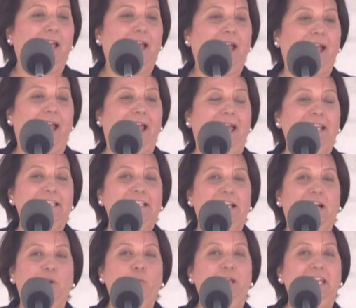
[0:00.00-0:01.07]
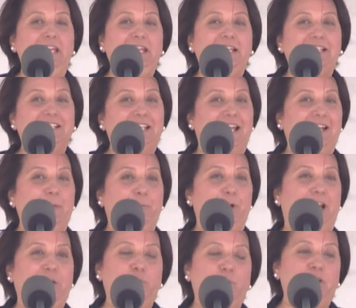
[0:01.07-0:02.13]
and we
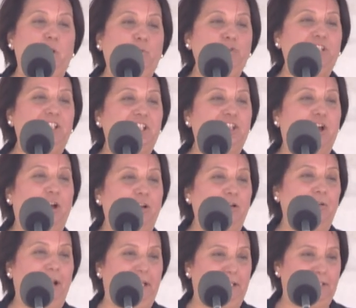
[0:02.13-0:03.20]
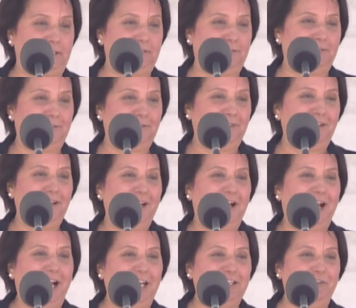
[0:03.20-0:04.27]
celebrate. We don't just tolerate
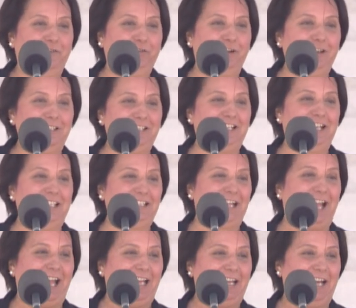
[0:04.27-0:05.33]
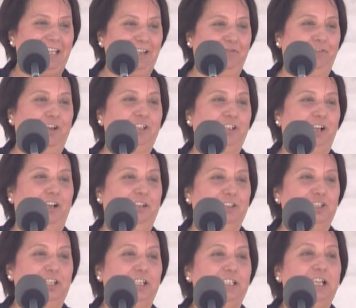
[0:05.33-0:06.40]
our differences and our different
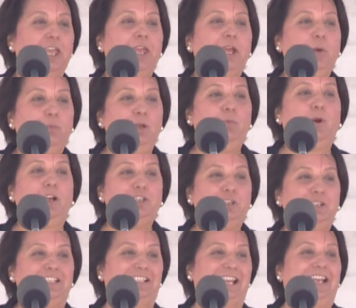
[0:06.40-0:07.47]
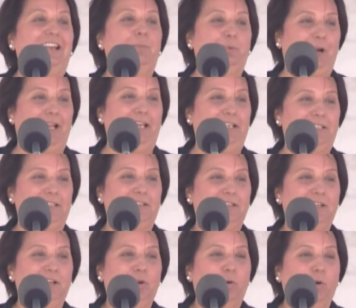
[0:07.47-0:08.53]
cultures. We want to celebrate
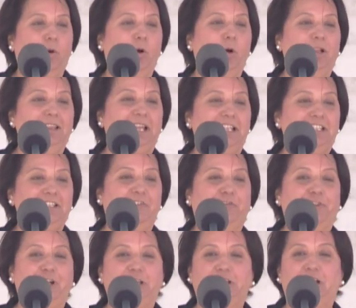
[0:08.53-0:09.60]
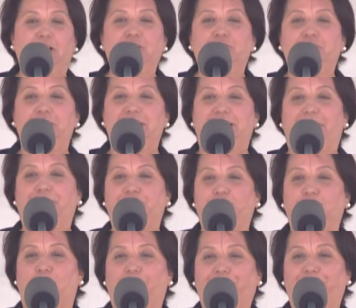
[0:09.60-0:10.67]
all that different countries have
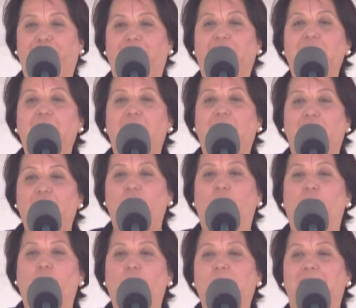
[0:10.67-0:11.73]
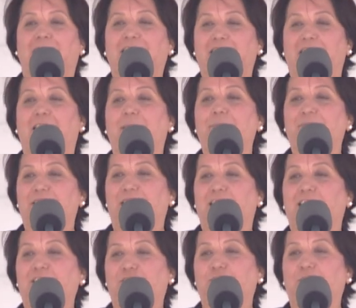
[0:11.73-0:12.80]
to offer and all that comes
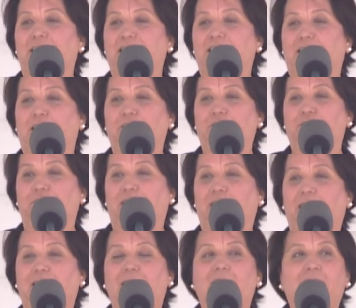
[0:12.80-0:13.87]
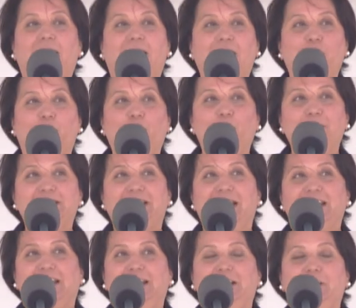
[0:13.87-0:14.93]
into this country. I always get
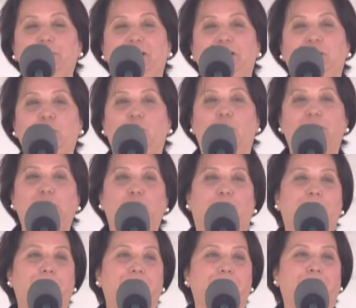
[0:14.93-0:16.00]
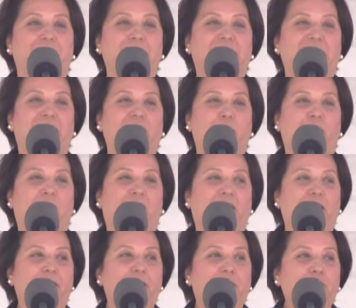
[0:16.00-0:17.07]
a little bit annoyed when people say,
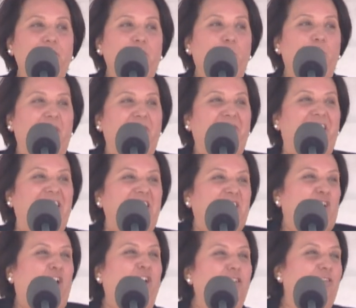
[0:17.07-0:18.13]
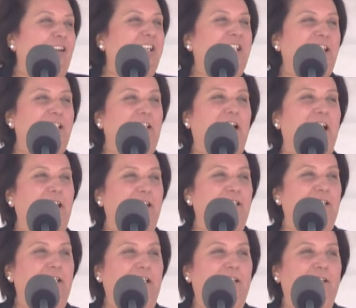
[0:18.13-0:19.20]
well, you know, we're a very tolerant
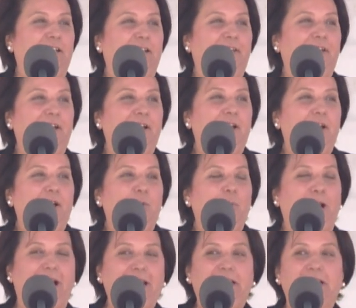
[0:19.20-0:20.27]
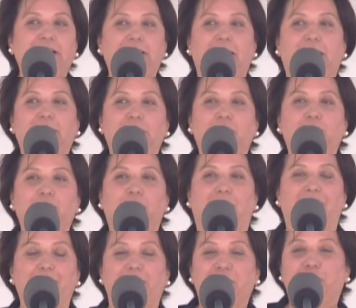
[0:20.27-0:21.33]
society. Well, I can tell you,
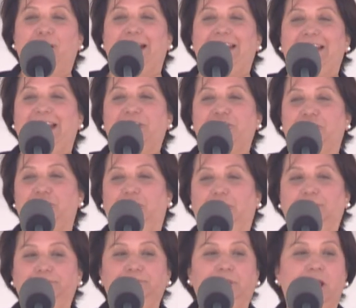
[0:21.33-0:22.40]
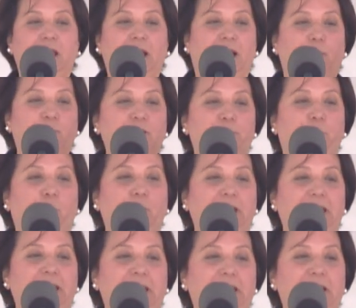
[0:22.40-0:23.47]
I'm a tri-national. I was born
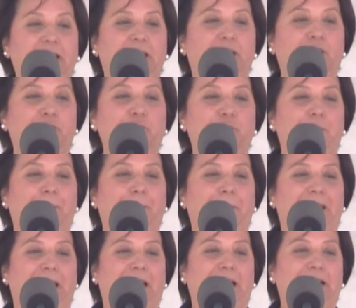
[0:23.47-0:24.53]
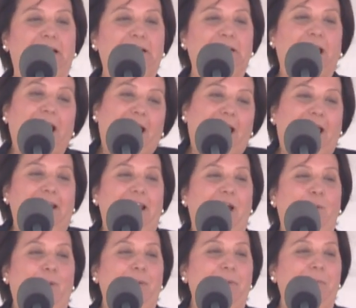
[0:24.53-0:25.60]
in India, grew up in England, and
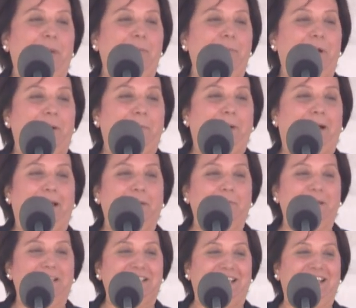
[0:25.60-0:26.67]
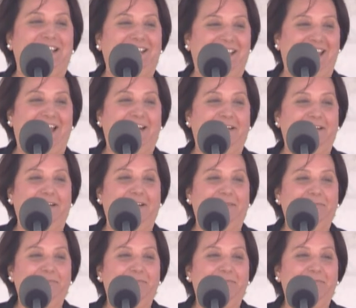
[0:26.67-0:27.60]
now I'm a Member of Parliament in Canada.